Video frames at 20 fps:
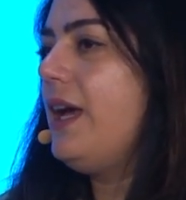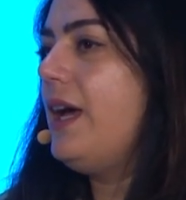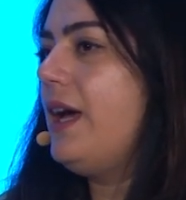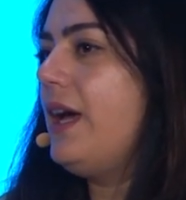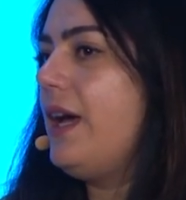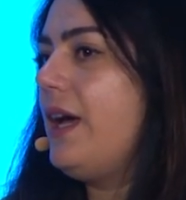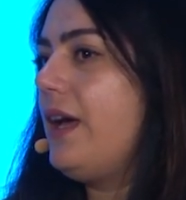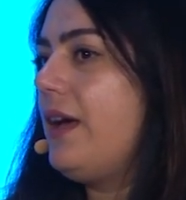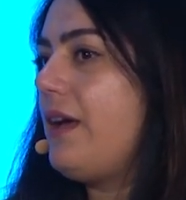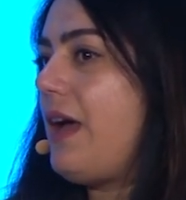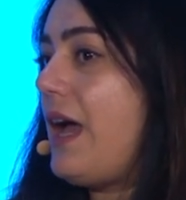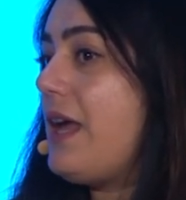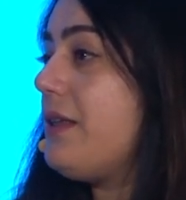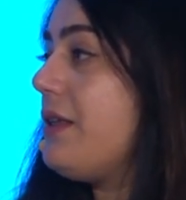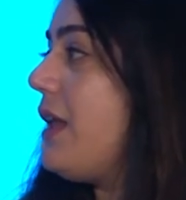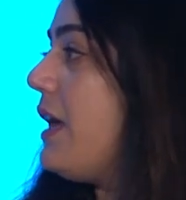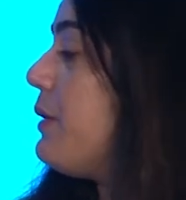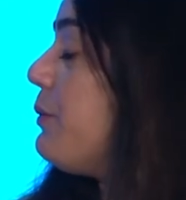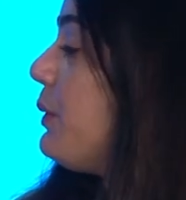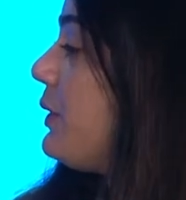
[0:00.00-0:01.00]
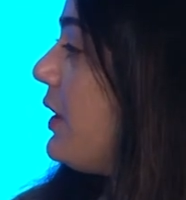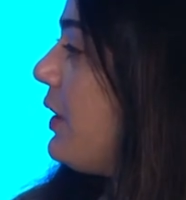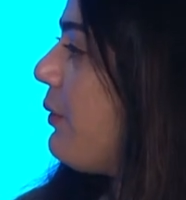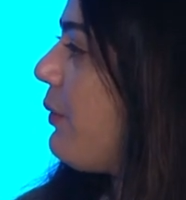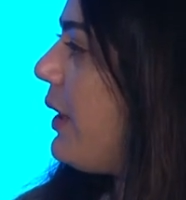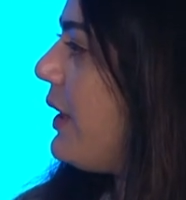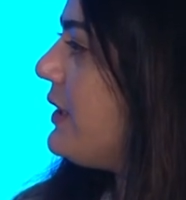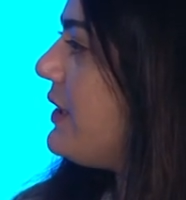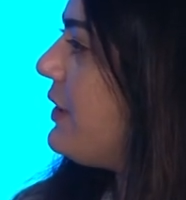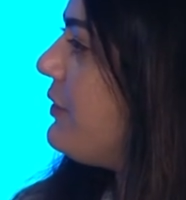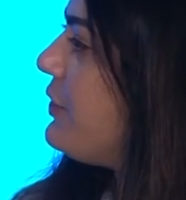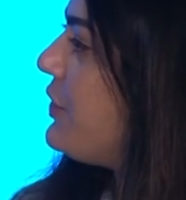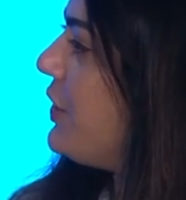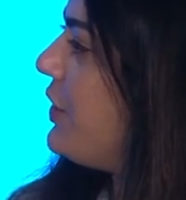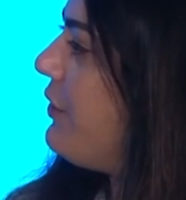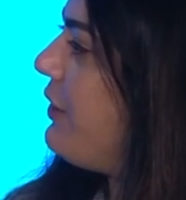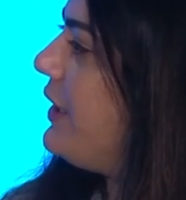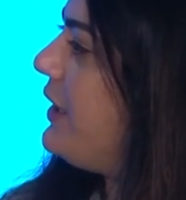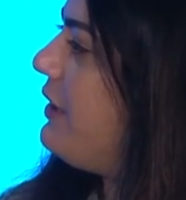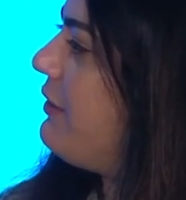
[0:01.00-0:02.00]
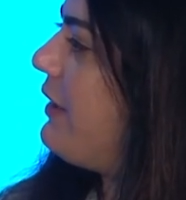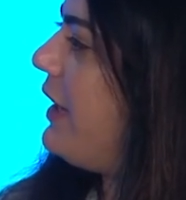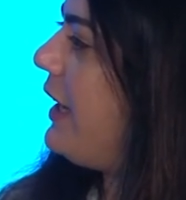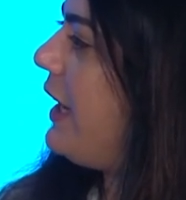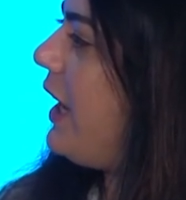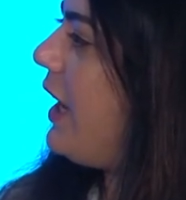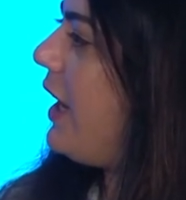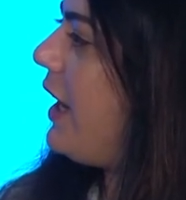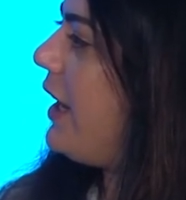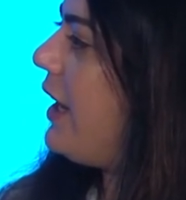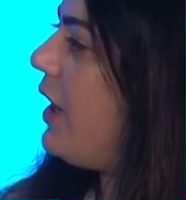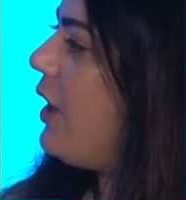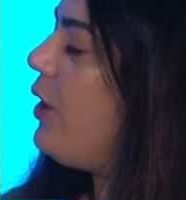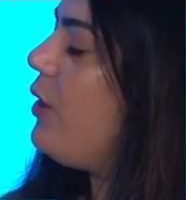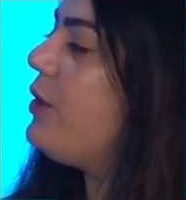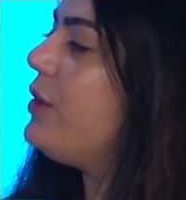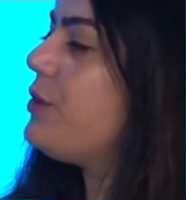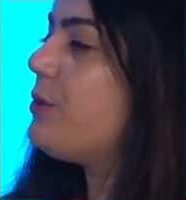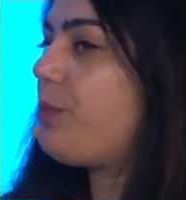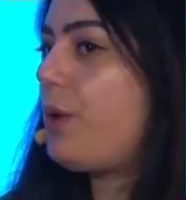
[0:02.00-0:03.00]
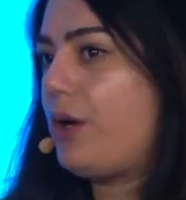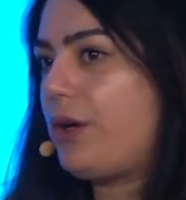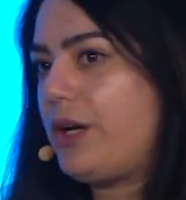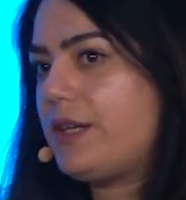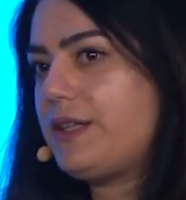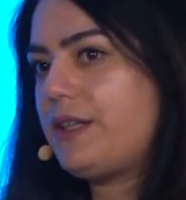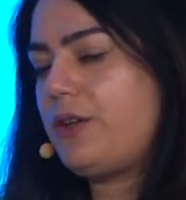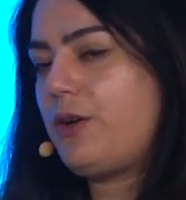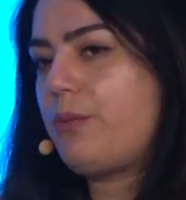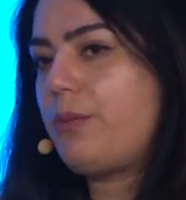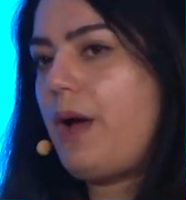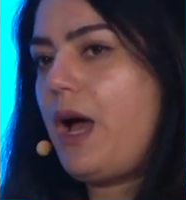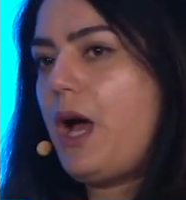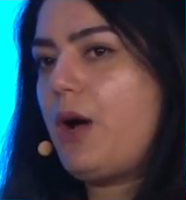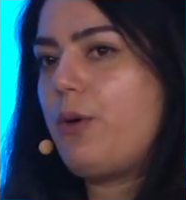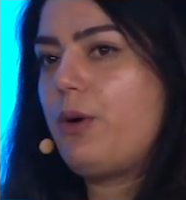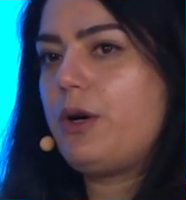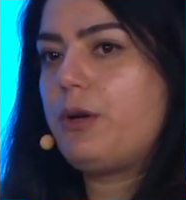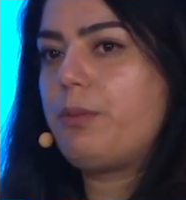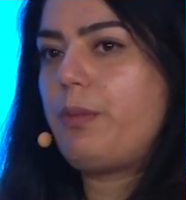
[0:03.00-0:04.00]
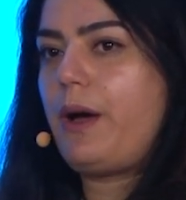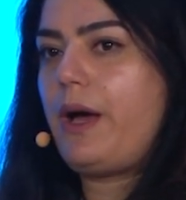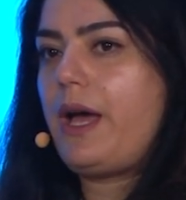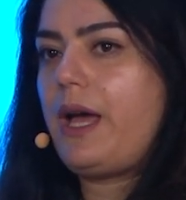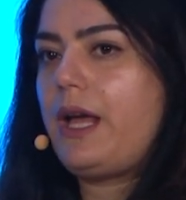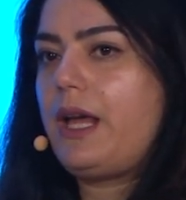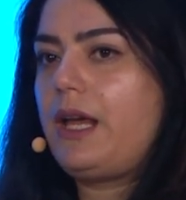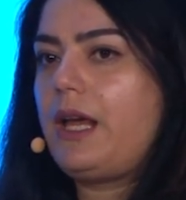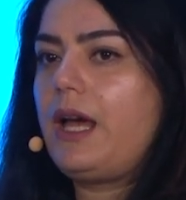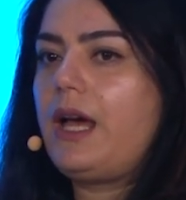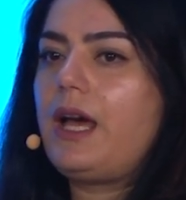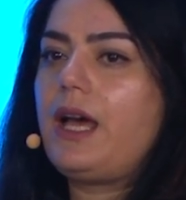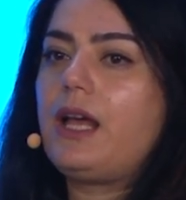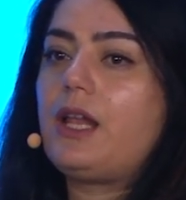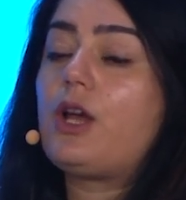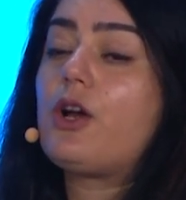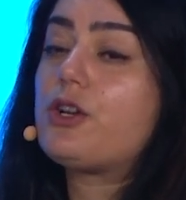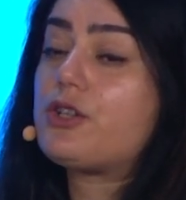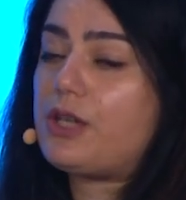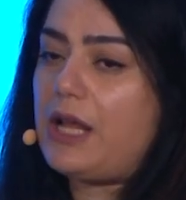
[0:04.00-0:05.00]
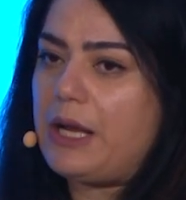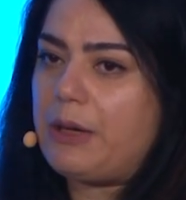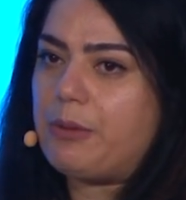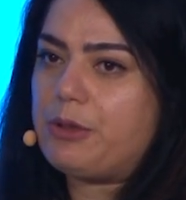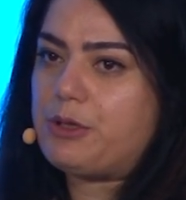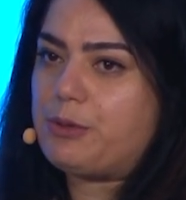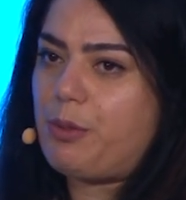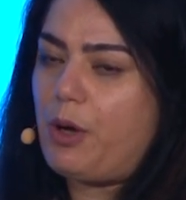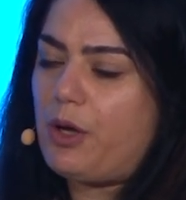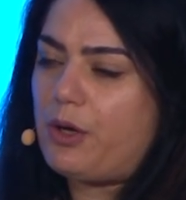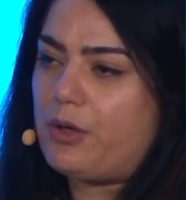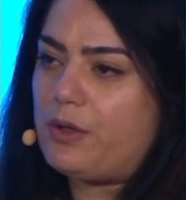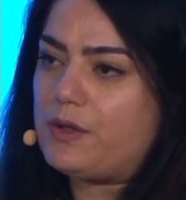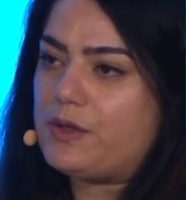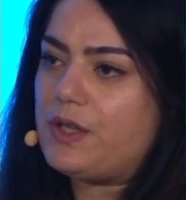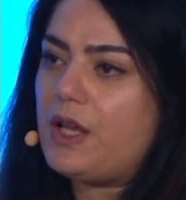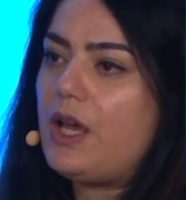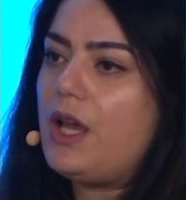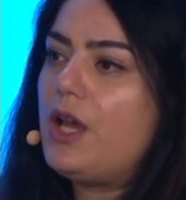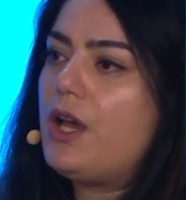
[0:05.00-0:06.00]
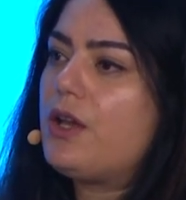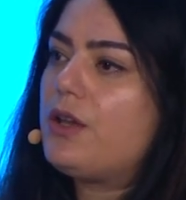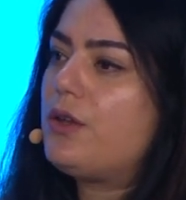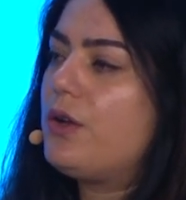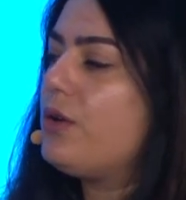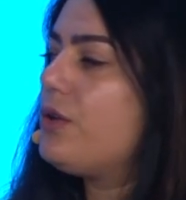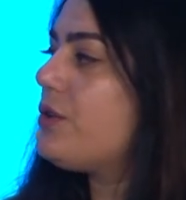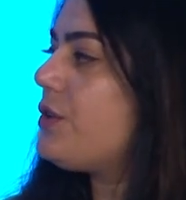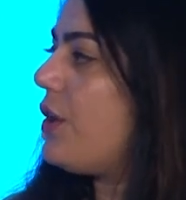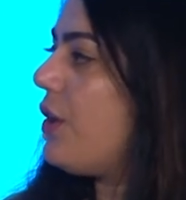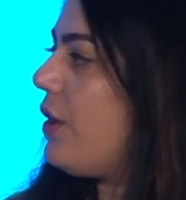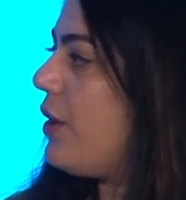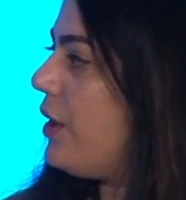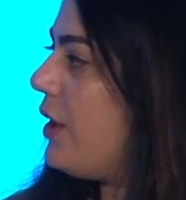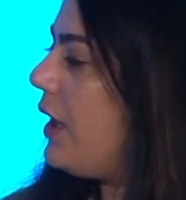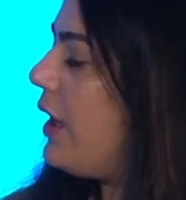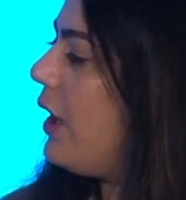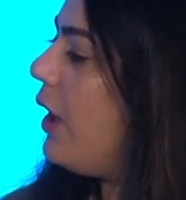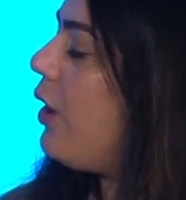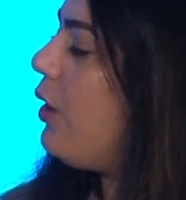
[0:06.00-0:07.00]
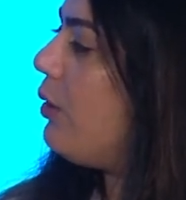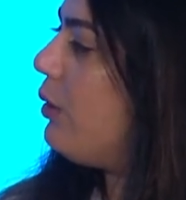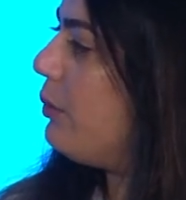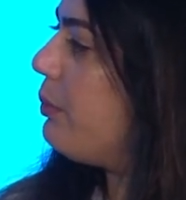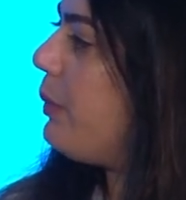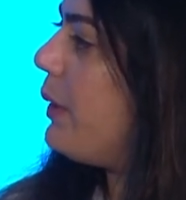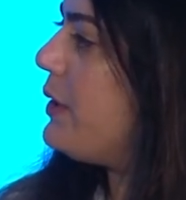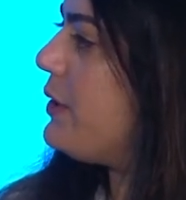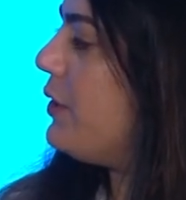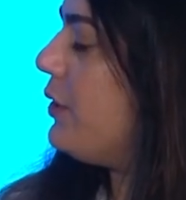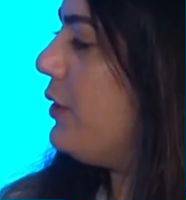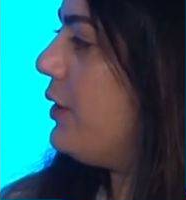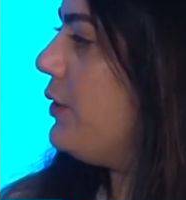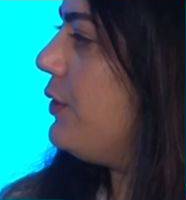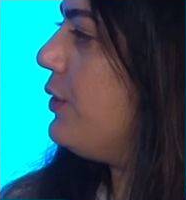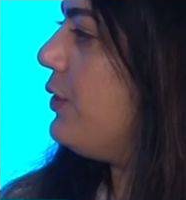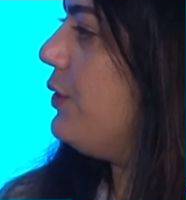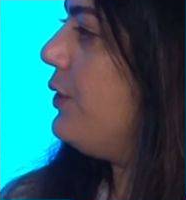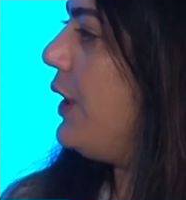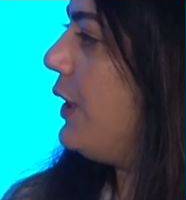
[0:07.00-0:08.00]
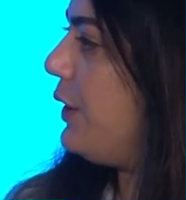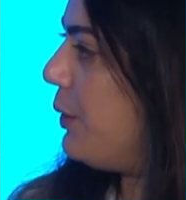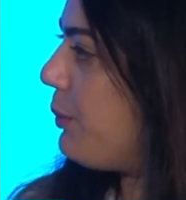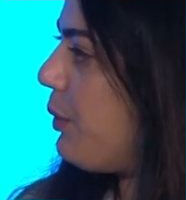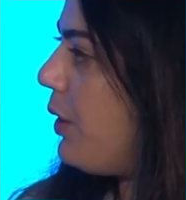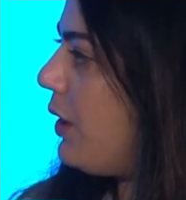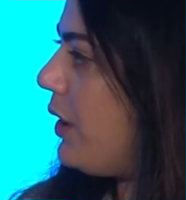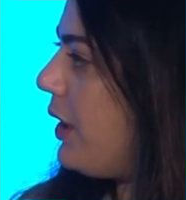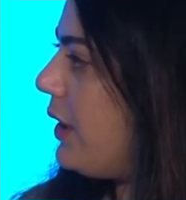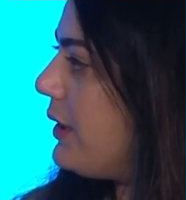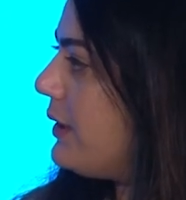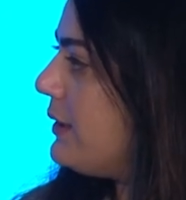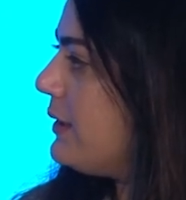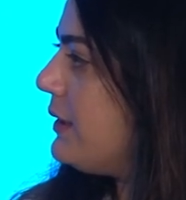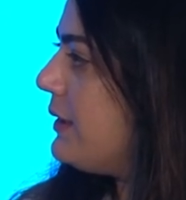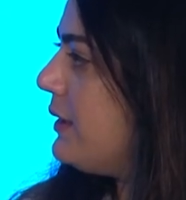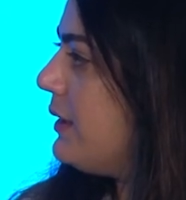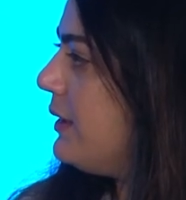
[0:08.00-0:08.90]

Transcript: And then with the rise of generative AI, all these products that are powered by large language models, those are all bundled into data products.